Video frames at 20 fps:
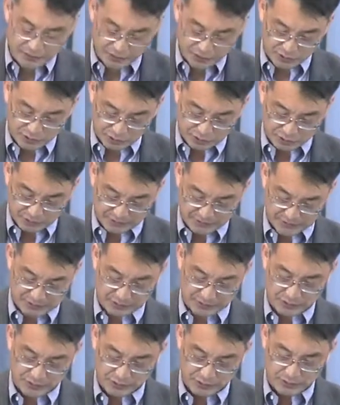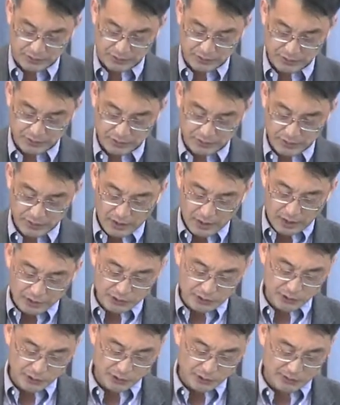their jurisdiction.
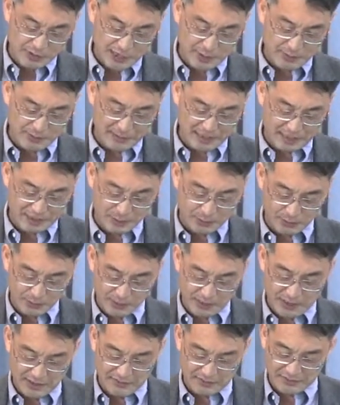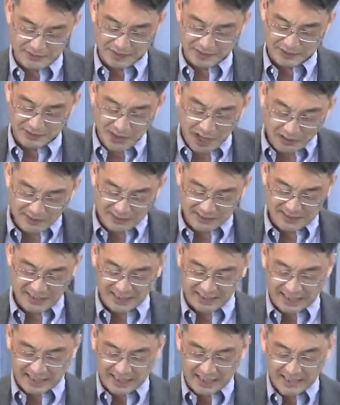Soon they begin to believe that there's nothing
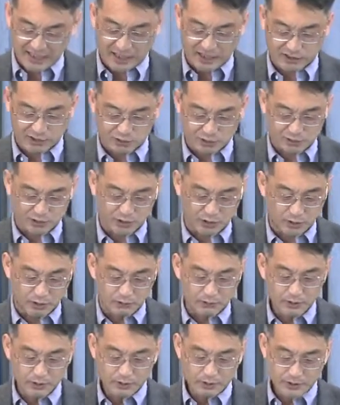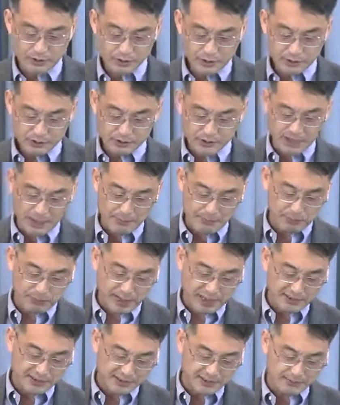that they cannot control. So they
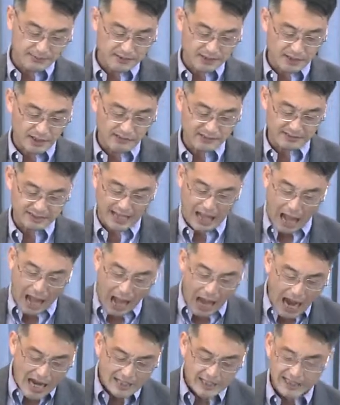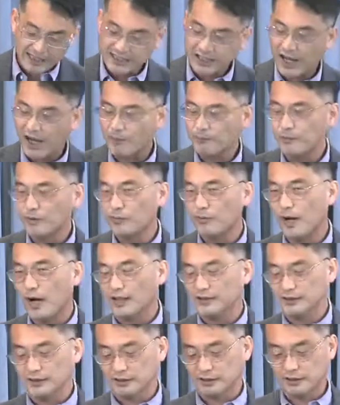place themselves in highly
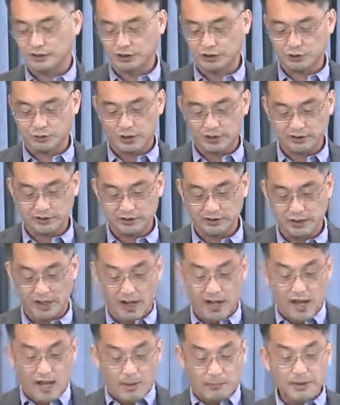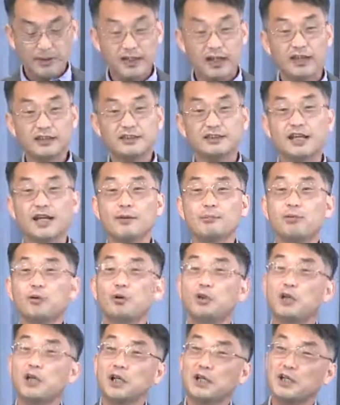compromising situations because they
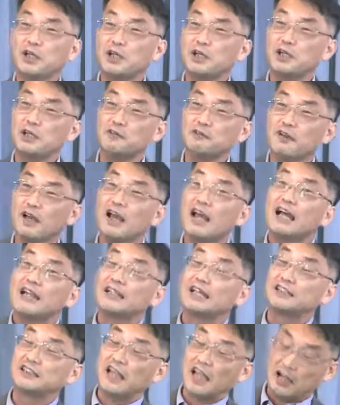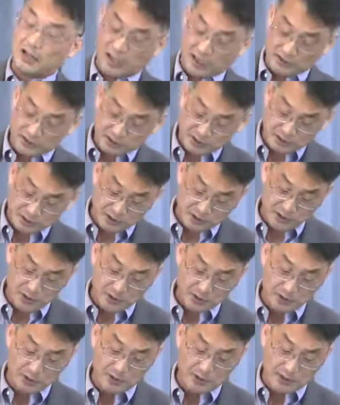believe that they are
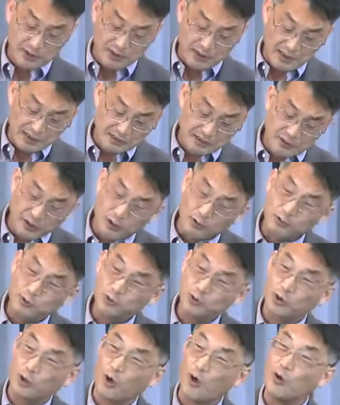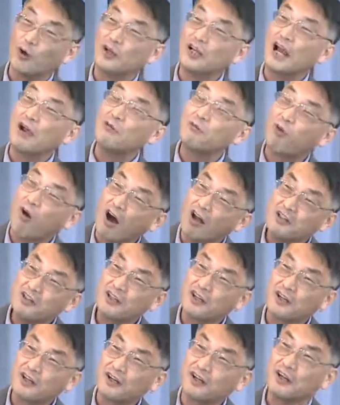still in control. And I
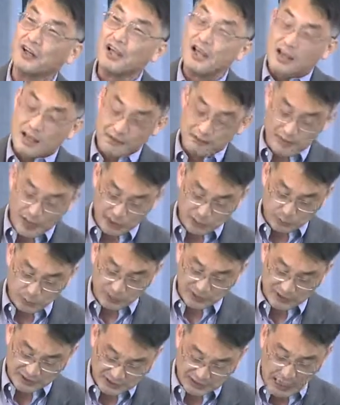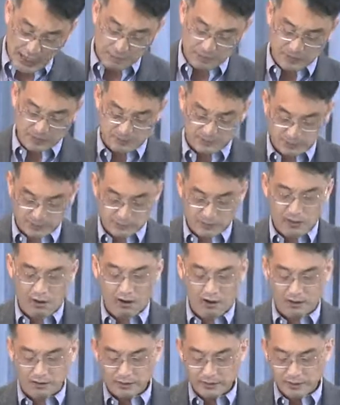wonder if that's what Samson
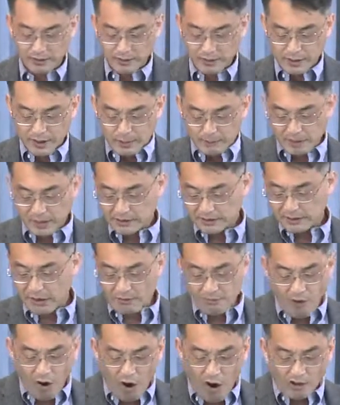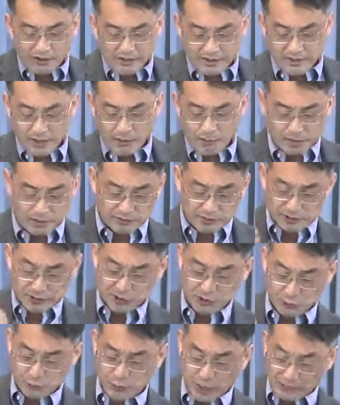thought. Because of all the number of
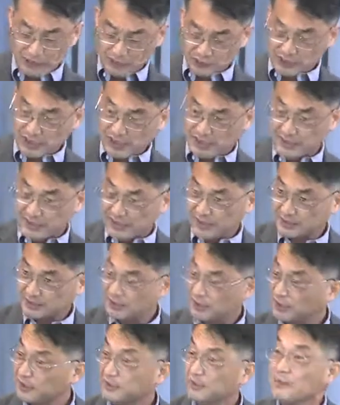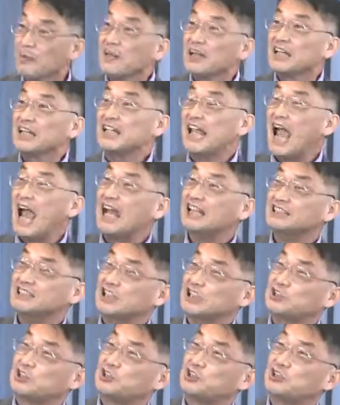situations that he gets in, he has
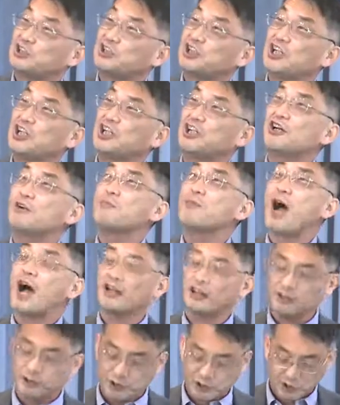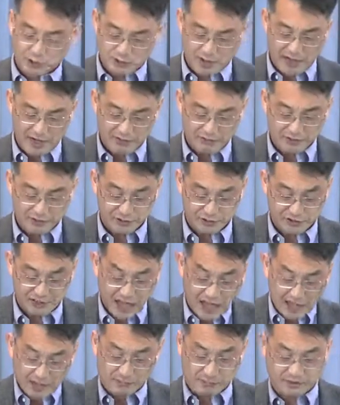the sheer amount of strength to
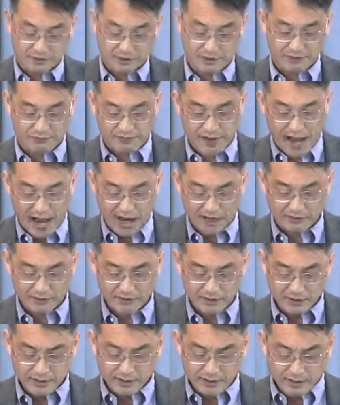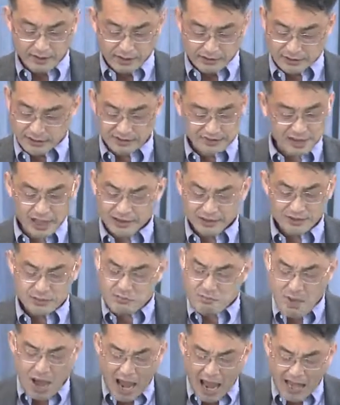get himself out. So it
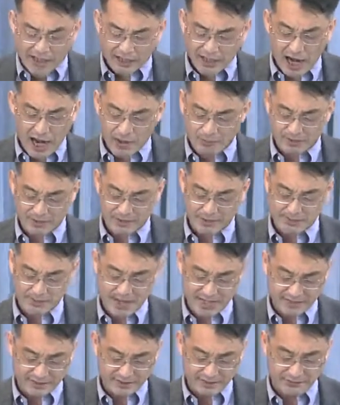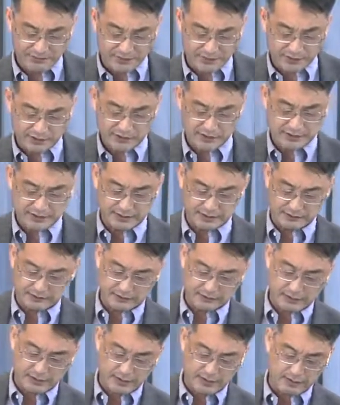doesn't matter how many men the Philistines
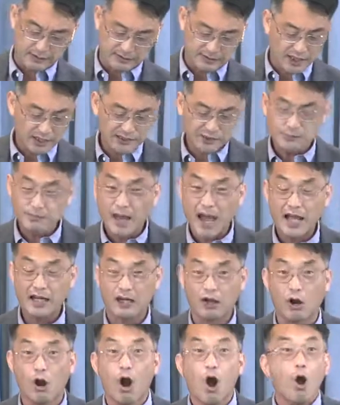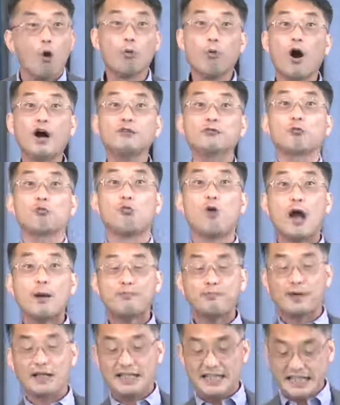send, it doesn't matter what
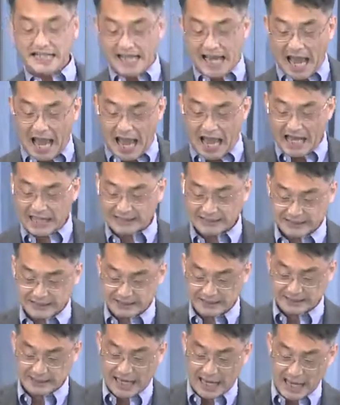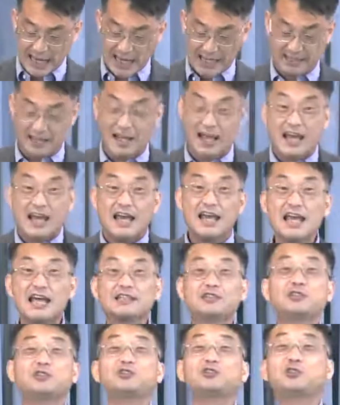weapon he has in his hand,
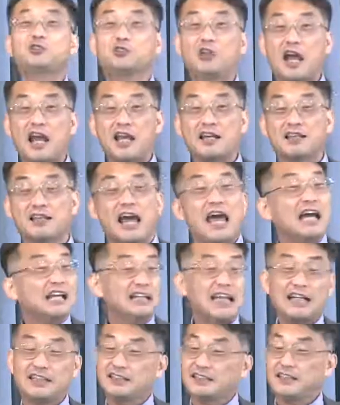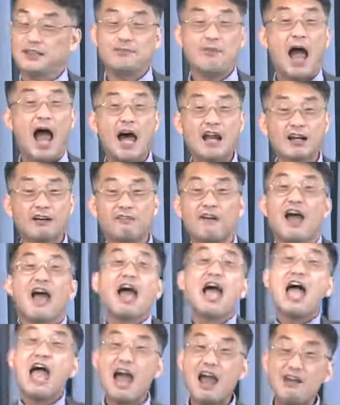his strength gets him out of
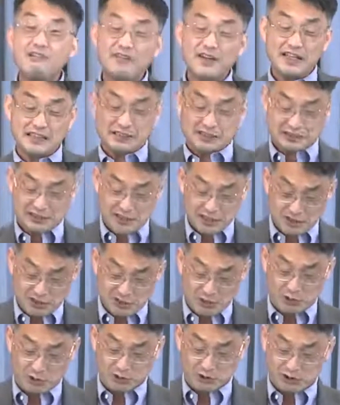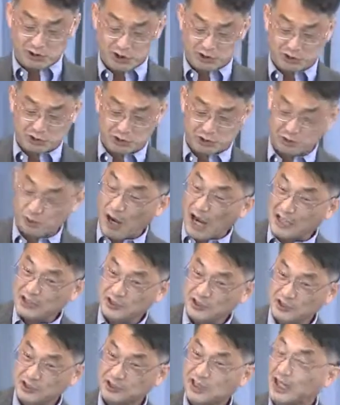every single
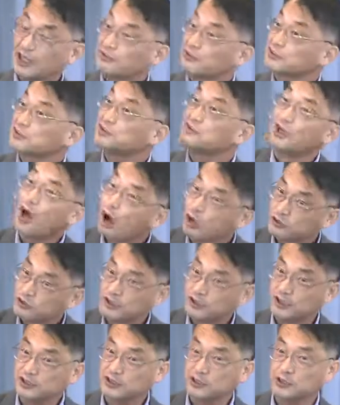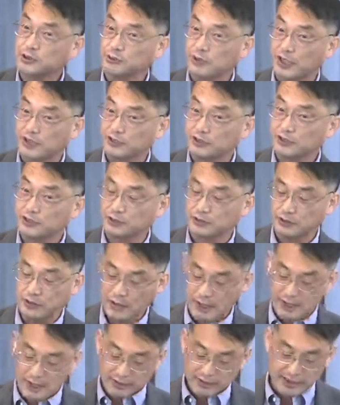situation. There is no situation
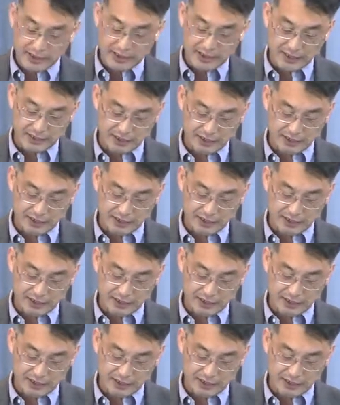that he